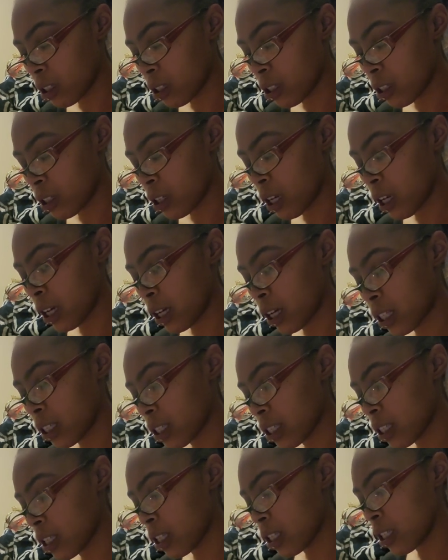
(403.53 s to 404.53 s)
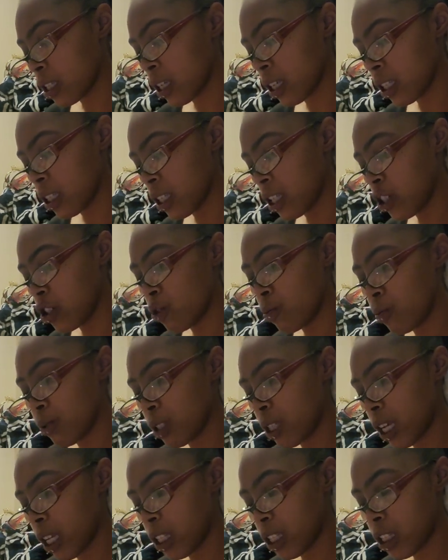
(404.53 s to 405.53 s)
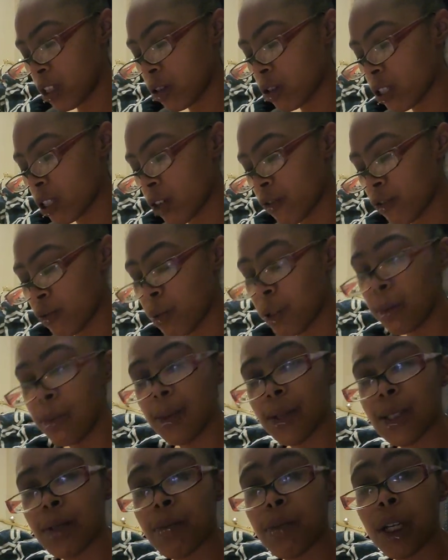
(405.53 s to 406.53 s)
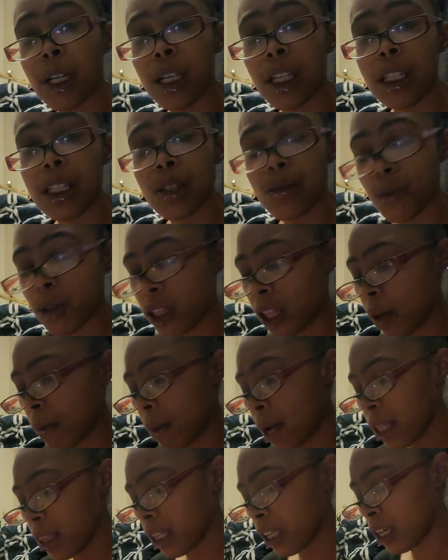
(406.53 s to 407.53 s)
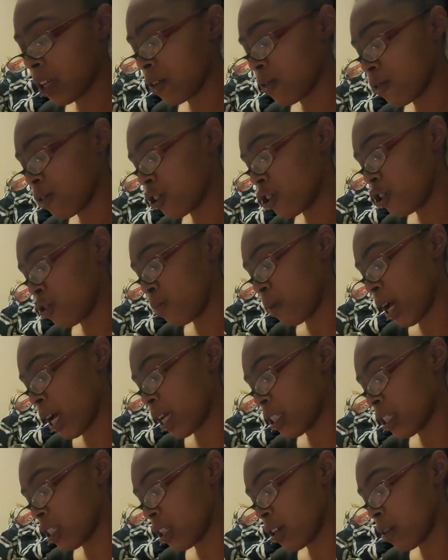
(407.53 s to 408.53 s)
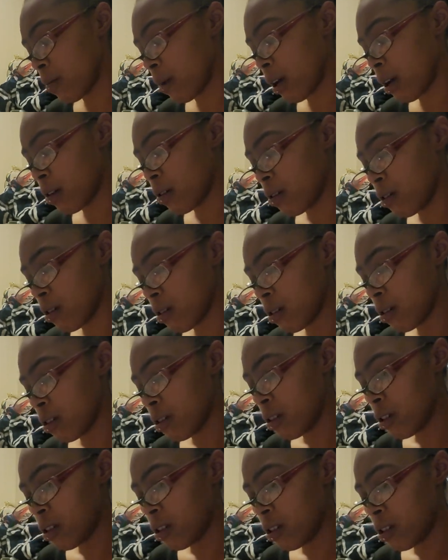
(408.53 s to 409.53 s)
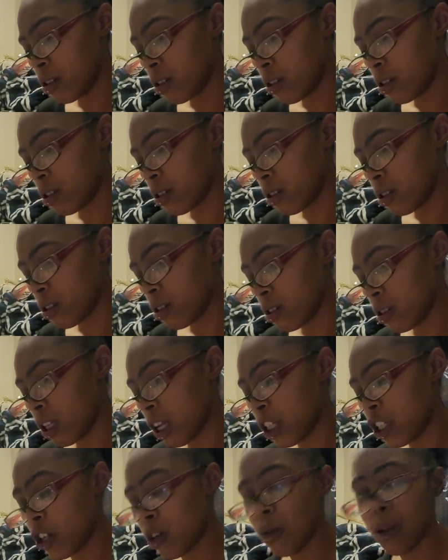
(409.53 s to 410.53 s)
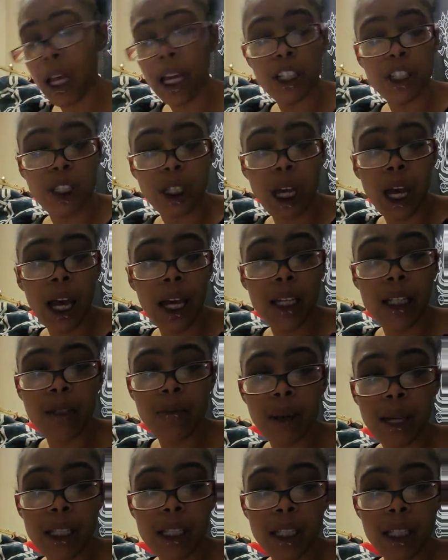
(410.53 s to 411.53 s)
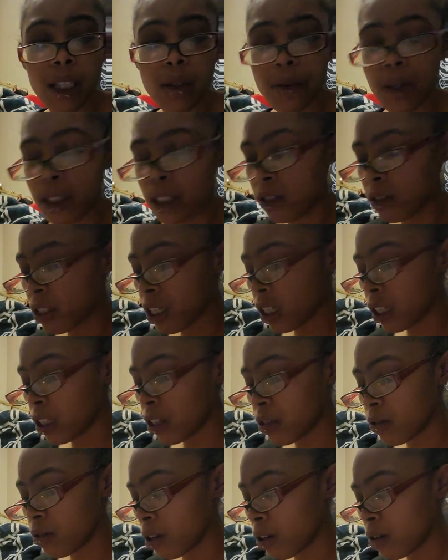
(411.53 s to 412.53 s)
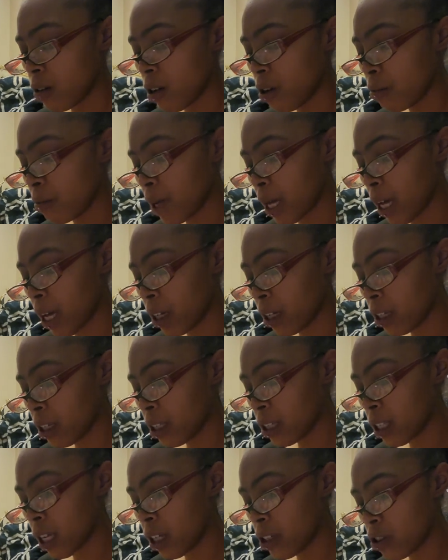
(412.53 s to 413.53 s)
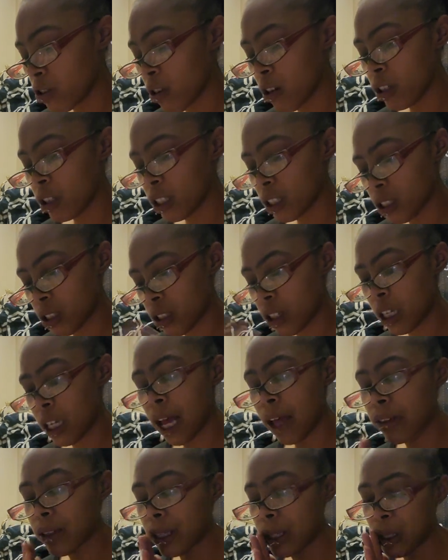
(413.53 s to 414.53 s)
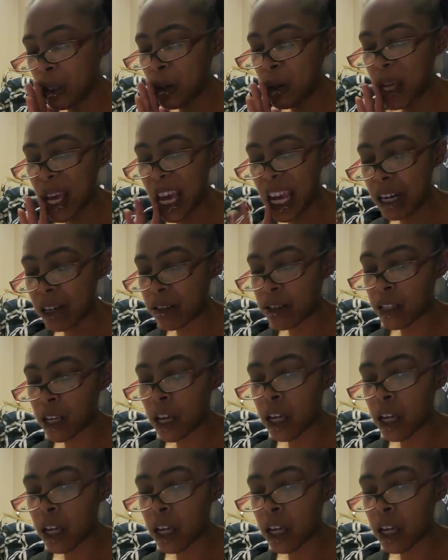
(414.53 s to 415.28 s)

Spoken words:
And I guess that's you protecting yourself from people's opinions and what they might think of what you're passionate about. Let your light shine is basically what they're telling you. Don't hold back. Take charge of this. Get out there. Who cares?